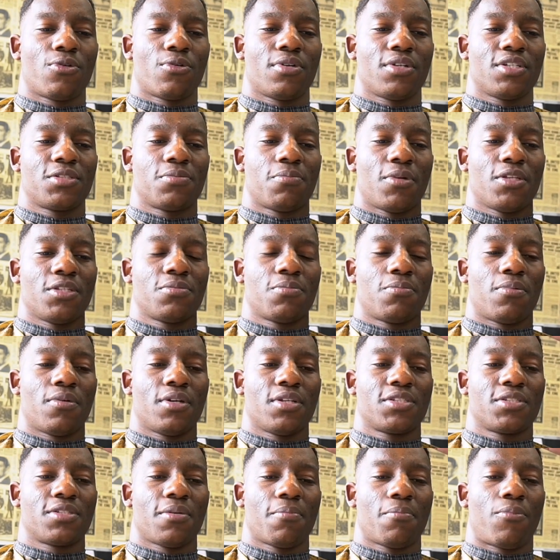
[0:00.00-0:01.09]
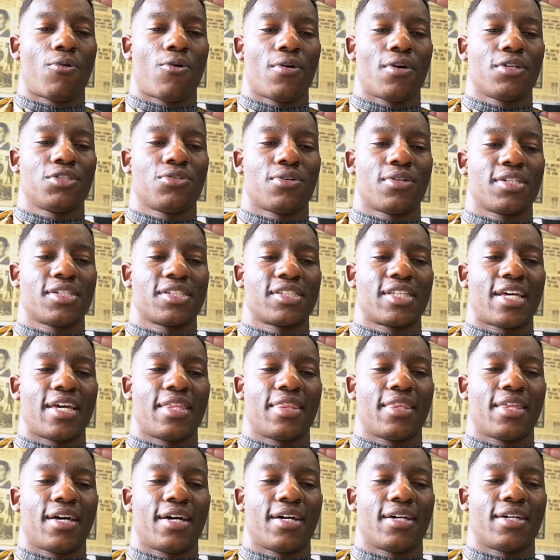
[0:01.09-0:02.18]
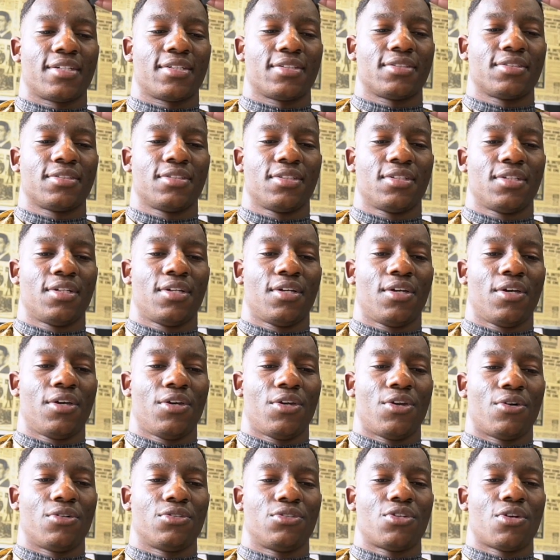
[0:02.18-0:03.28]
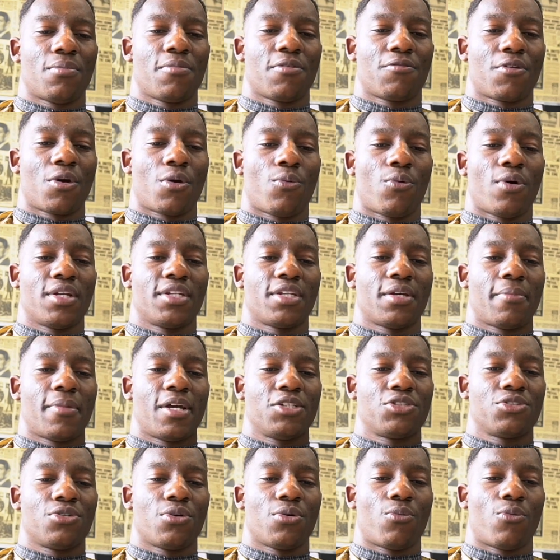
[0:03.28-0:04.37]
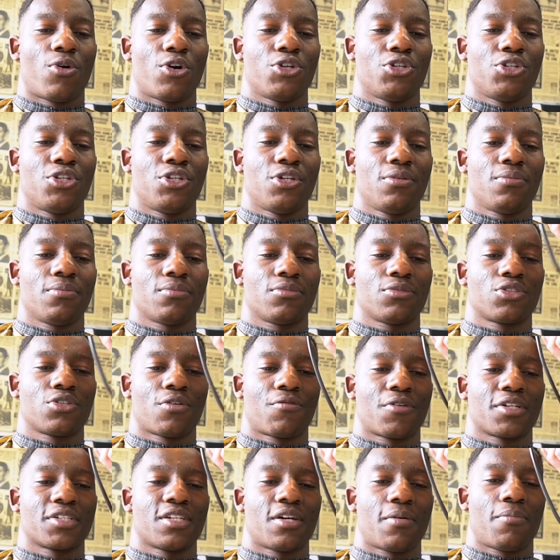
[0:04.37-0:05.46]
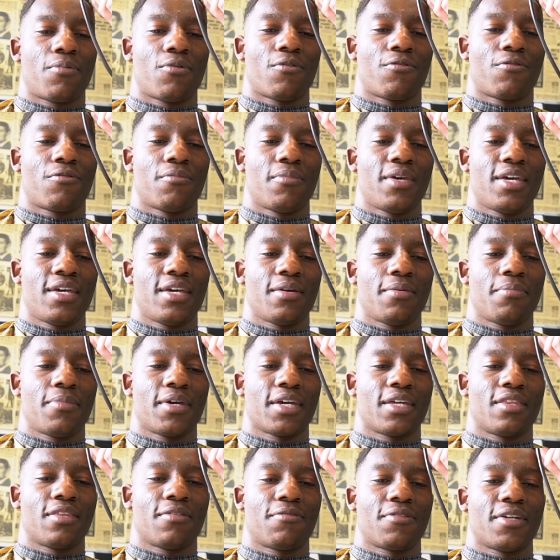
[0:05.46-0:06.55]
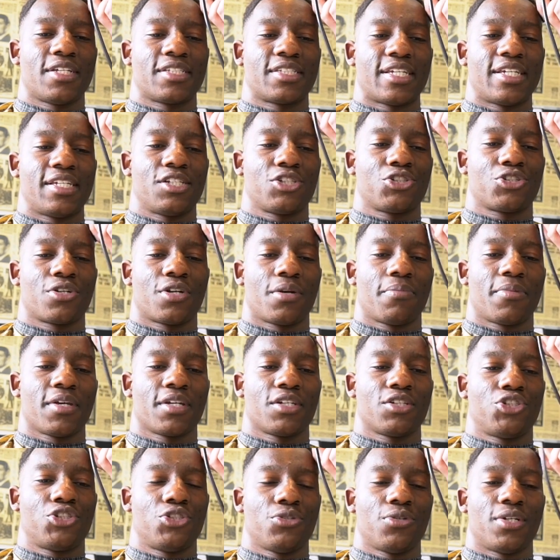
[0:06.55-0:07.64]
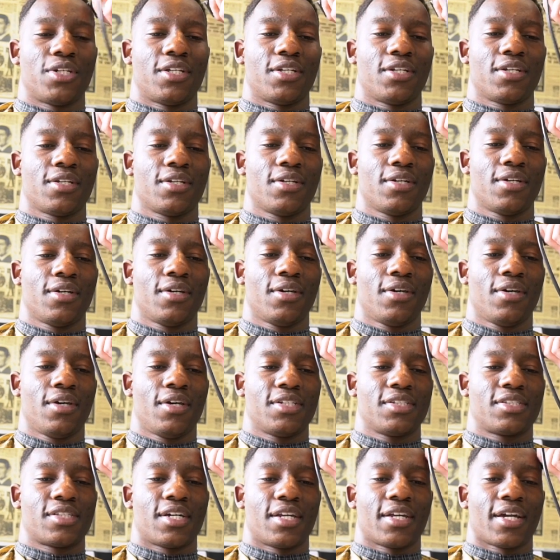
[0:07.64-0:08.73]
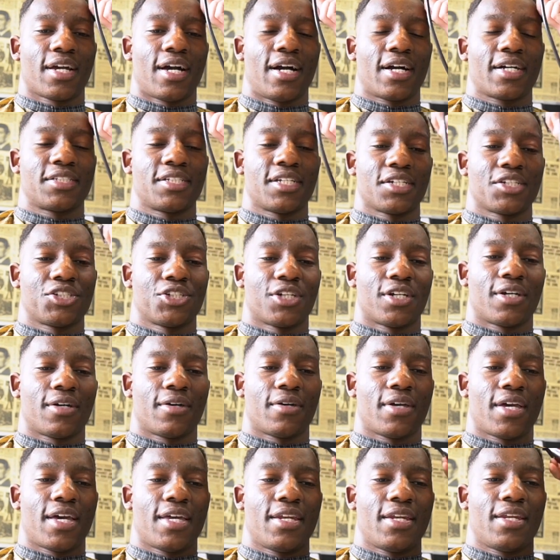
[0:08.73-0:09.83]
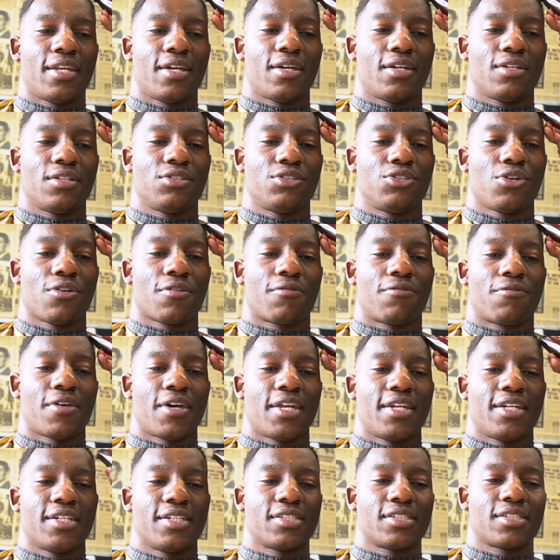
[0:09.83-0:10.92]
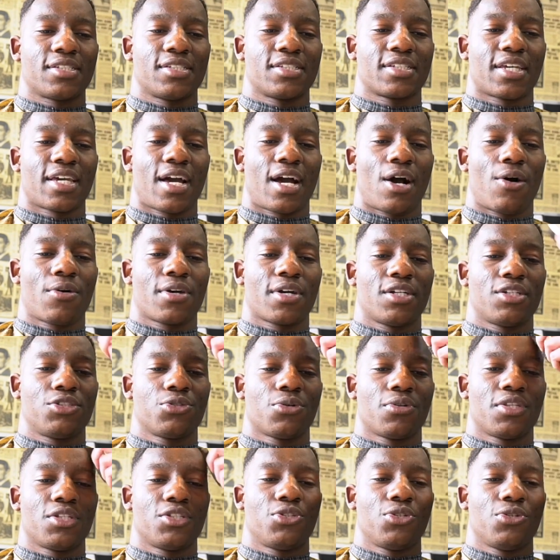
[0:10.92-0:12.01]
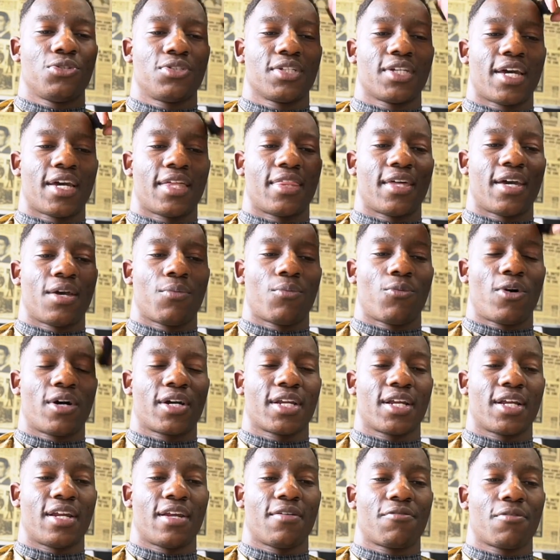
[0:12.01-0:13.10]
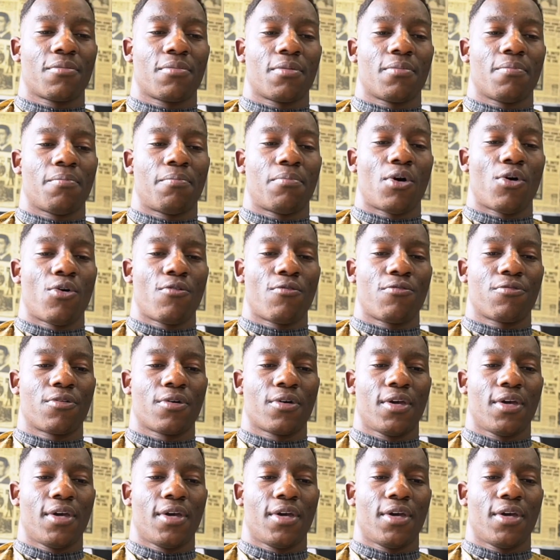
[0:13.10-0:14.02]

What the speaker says: it's important to understand that, you know, don't be very one-dimensional in what you do. So for example, for me, being in the fitness industry and being a student, studying architecture and doing fitness, is like, how can I join the two together and what can I learn from both